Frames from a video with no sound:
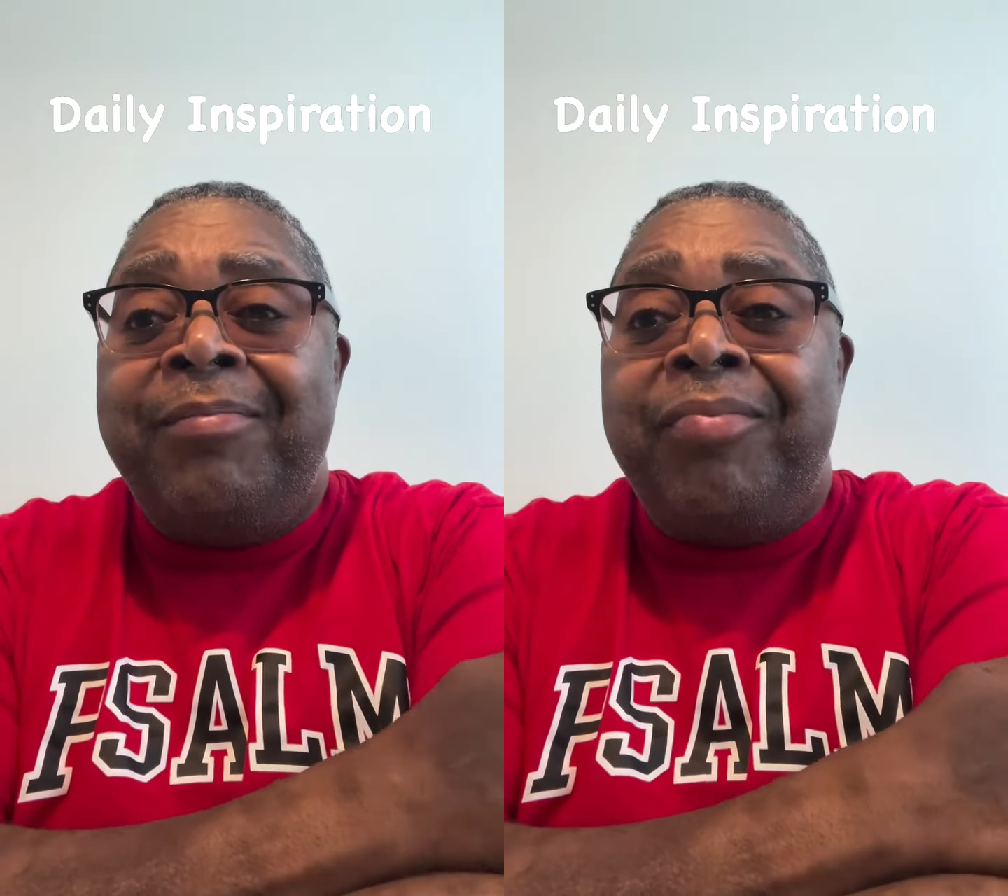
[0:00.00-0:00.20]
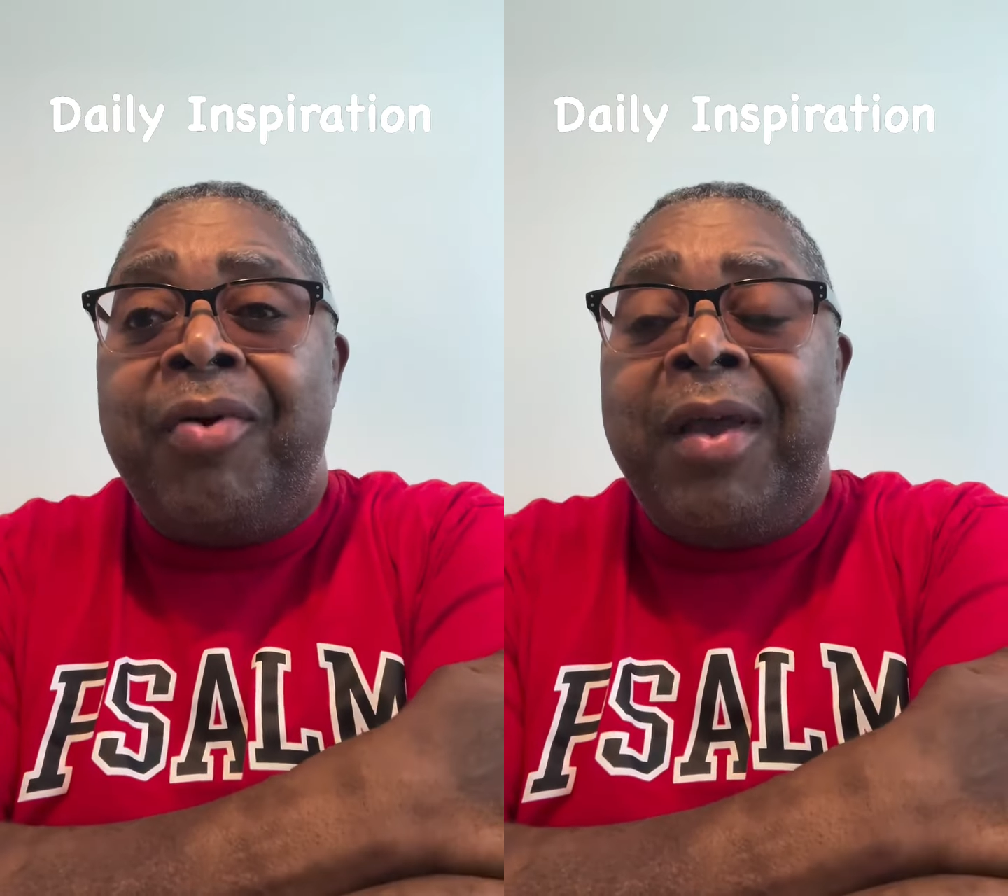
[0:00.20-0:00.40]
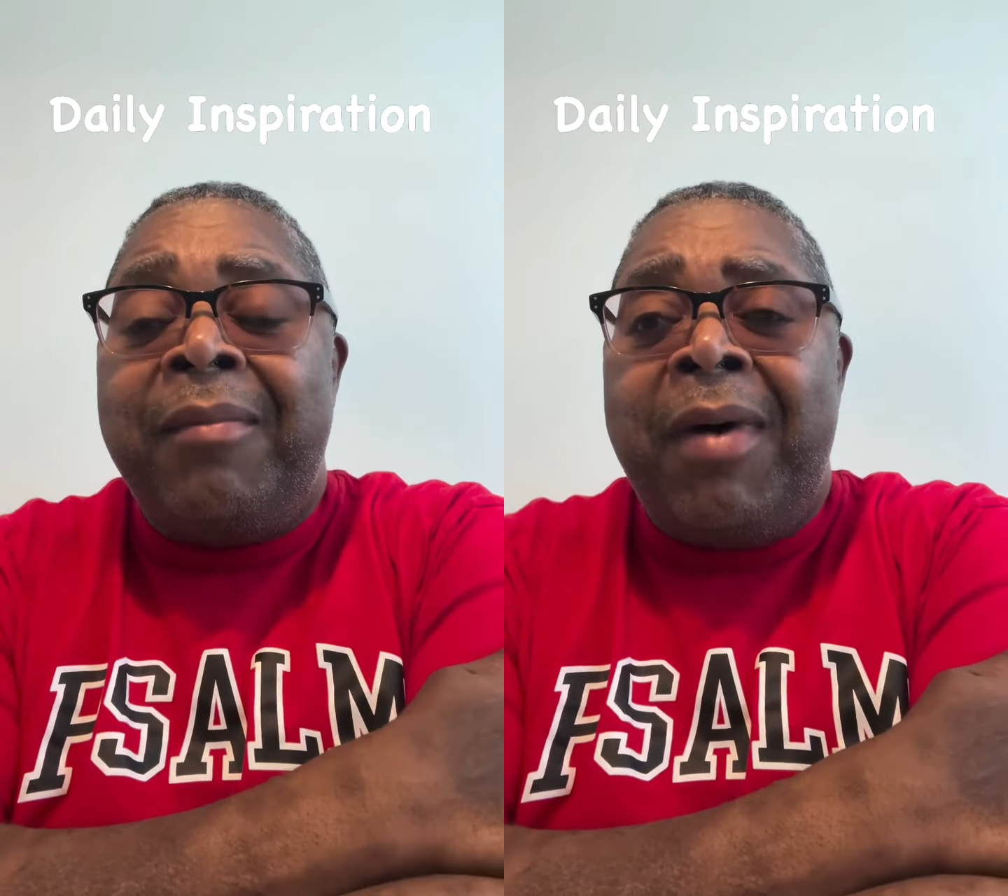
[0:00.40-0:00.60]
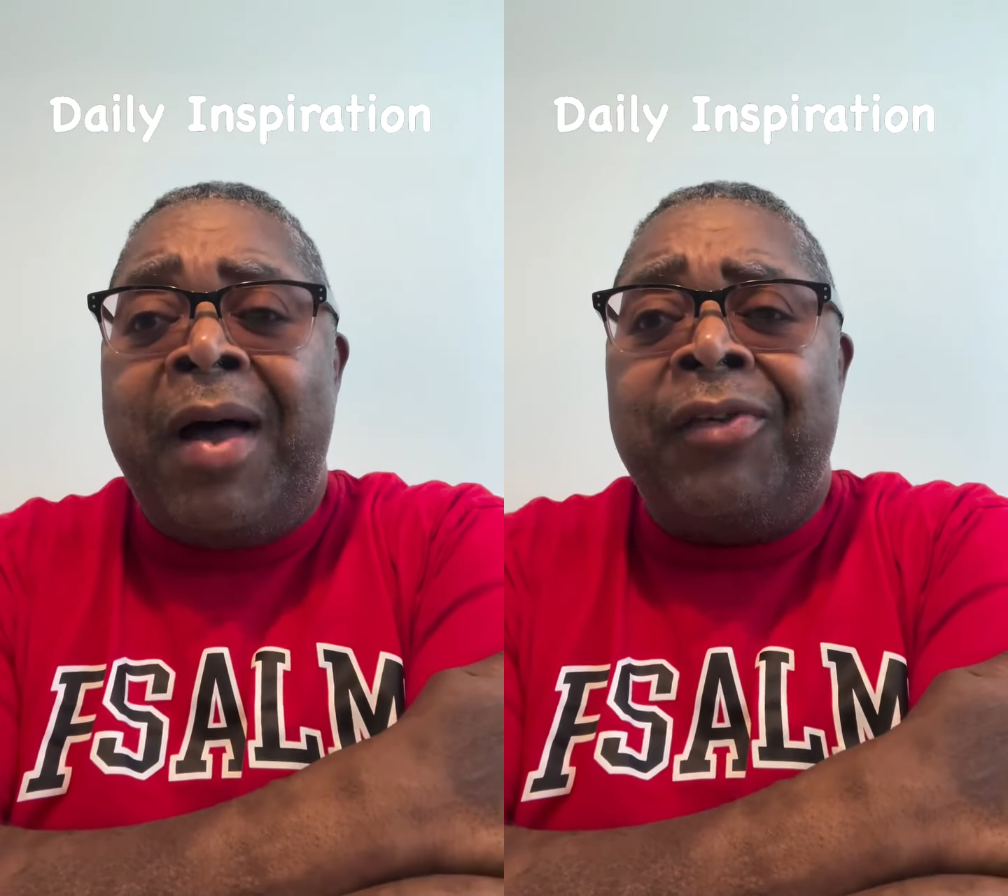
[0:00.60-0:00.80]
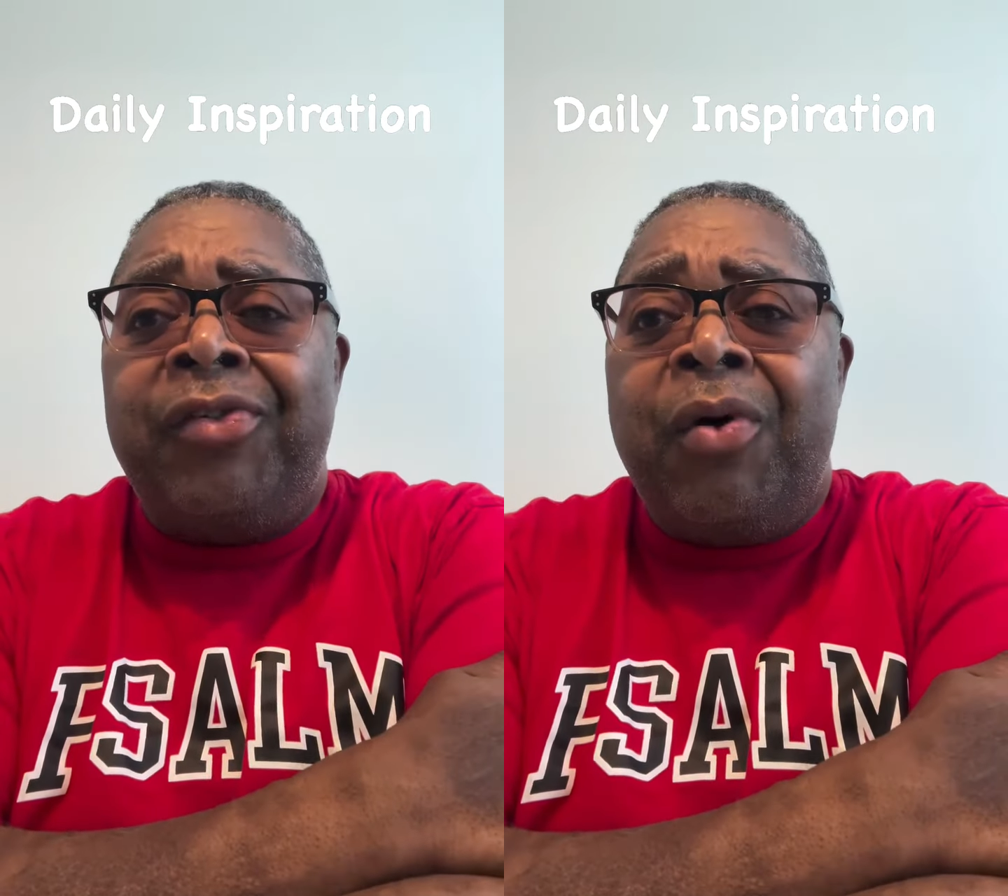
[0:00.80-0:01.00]
break
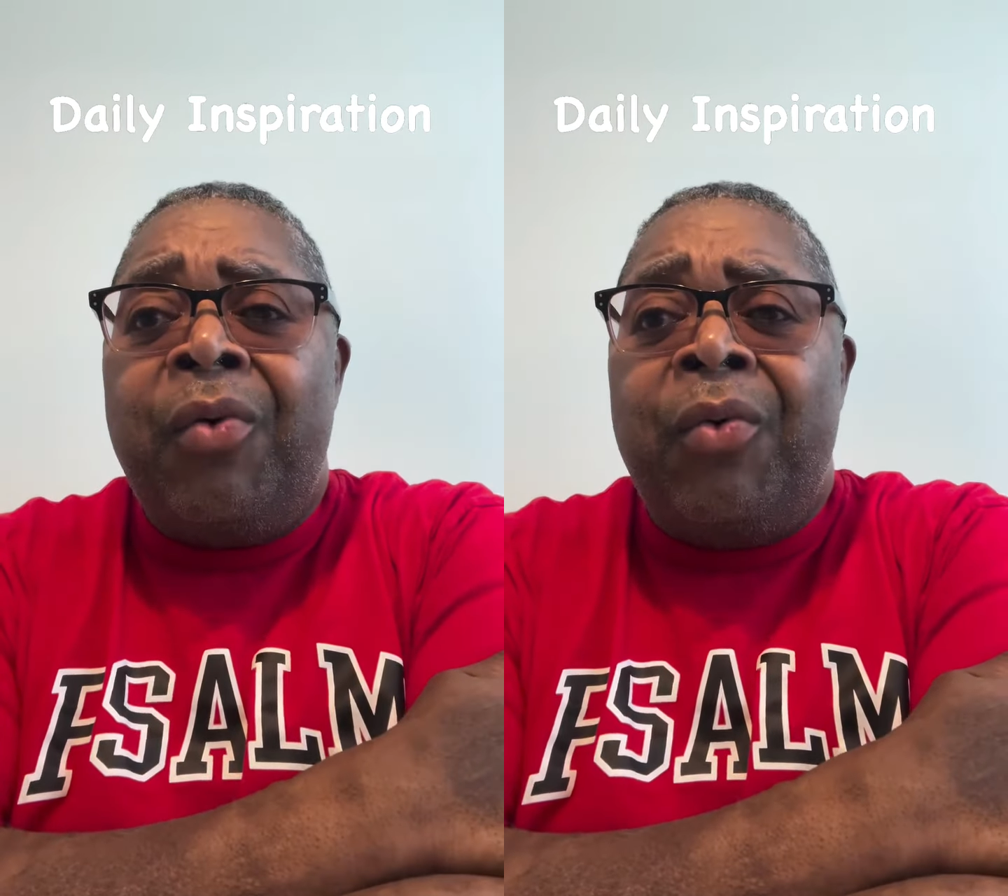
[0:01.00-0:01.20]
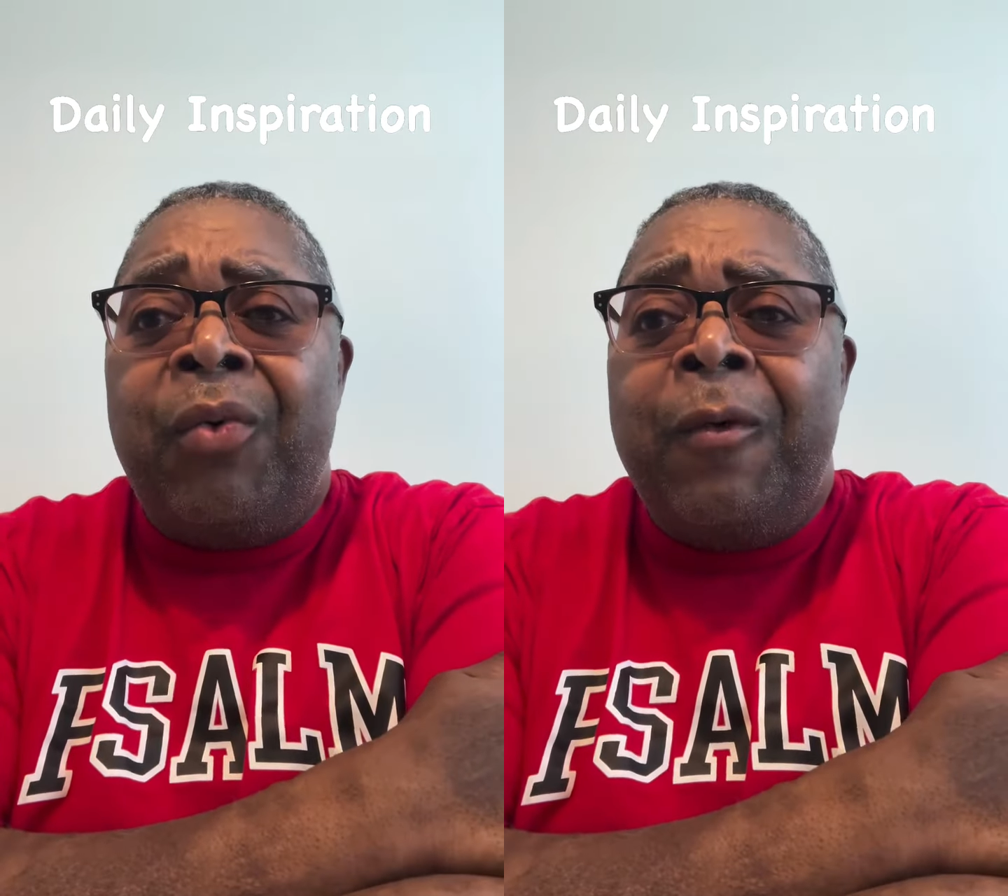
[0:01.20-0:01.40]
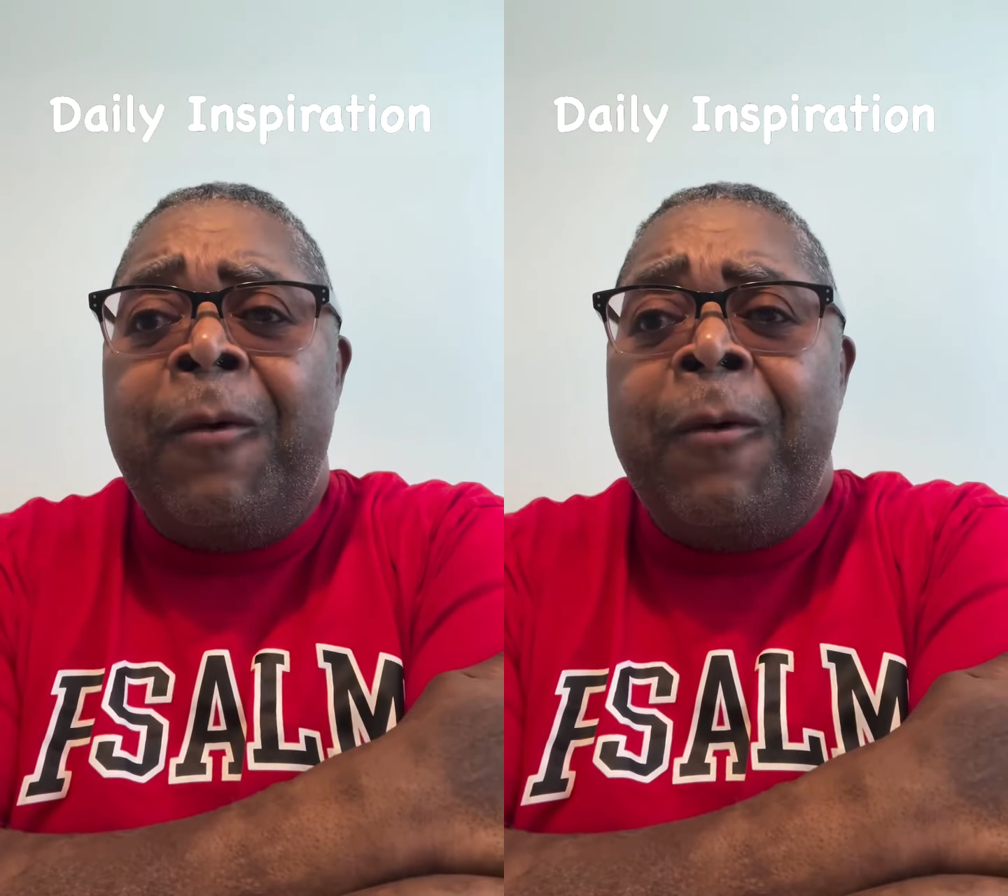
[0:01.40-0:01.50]
my soul.